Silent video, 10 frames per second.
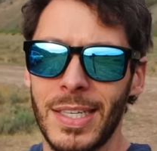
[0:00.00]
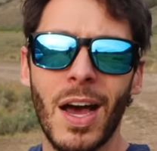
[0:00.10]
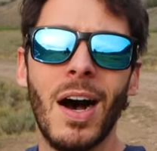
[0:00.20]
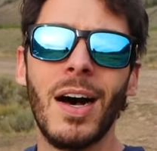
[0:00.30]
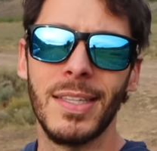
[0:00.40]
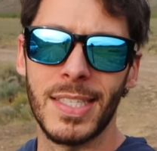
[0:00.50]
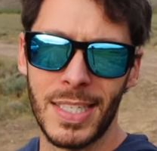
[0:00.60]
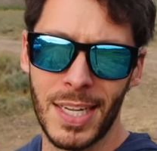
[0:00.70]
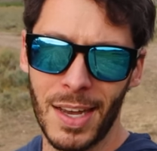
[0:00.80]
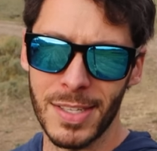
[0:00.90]
tons
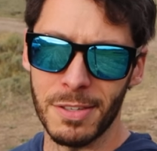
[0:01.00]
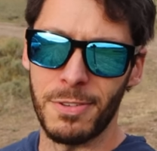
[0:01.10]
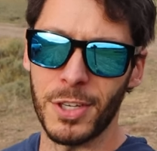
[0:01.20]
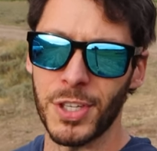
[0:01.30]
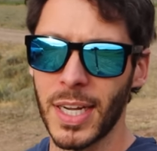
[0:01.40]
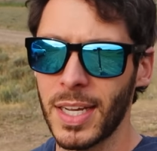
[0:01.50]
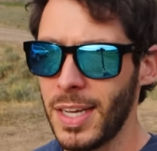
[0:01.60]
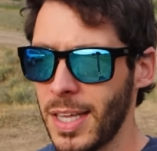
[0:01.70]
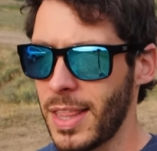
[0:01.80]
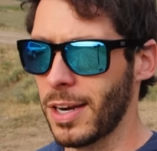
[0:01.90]
and tons of fishing
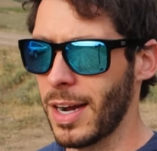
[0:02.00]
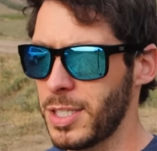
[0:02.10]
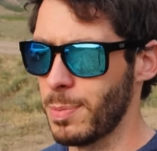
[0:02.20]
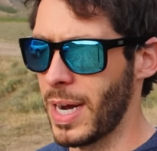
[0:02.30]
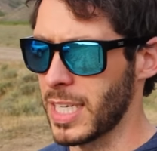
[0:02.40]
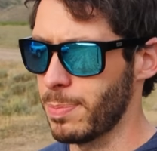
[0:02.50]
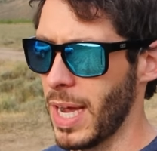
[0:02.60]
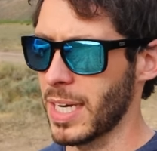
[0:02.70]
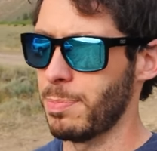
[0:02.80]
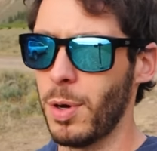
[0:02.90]
there, as you might
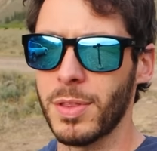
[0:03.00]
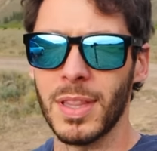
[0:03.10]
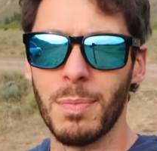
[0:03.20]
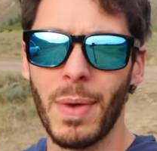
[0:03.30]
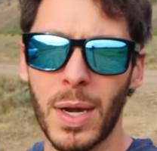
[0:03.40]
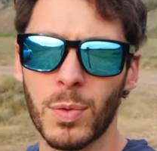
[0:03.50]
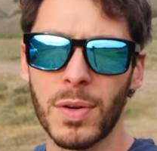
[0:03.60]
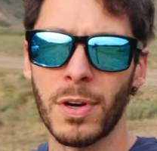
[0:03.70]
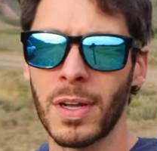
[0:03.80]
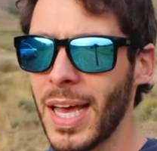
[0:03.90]
expect, both in the main
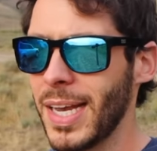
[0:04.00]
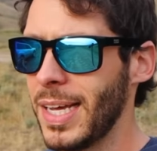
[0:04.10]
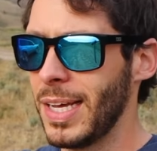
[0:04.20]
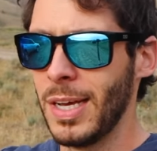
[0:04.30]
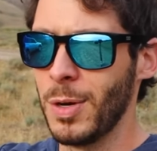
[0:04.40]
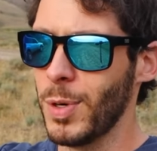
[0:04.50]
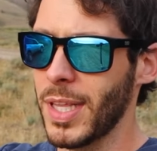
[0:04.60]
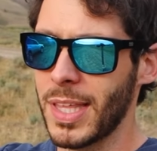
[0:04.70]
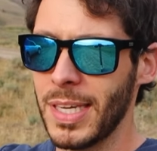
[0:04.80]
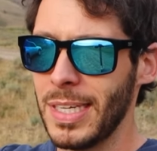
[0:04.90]
river and then
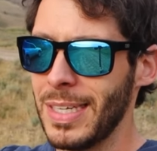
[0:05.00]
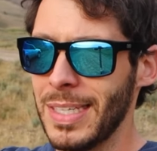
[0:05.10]
with,